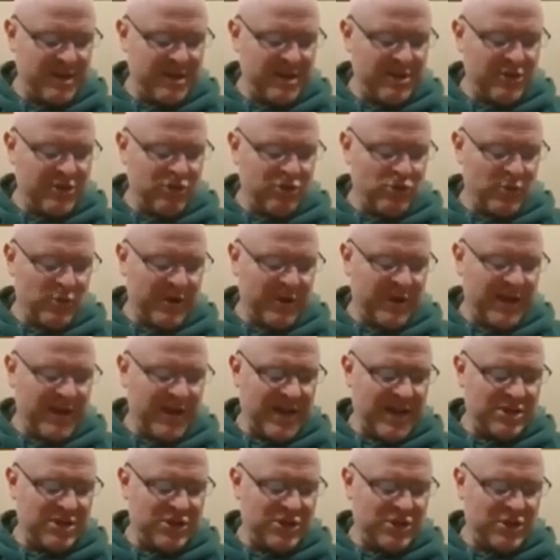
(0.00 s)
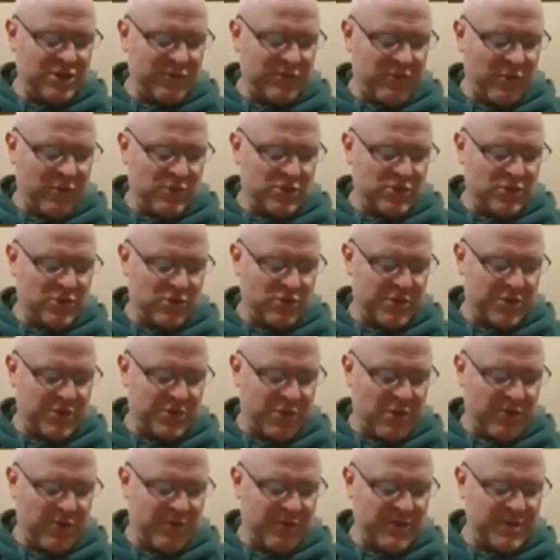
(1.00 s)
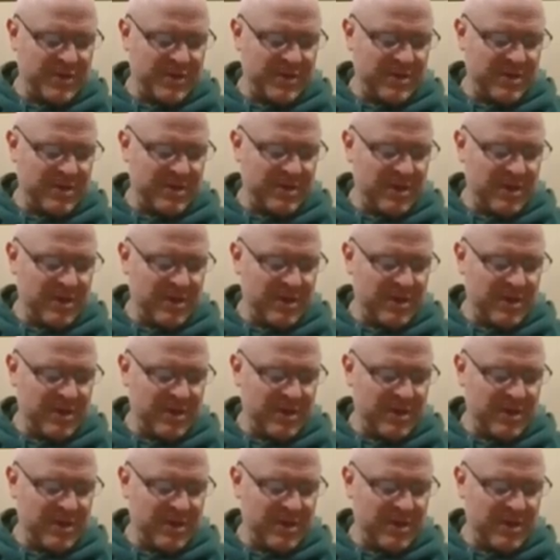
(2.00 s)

to engage in devotional service,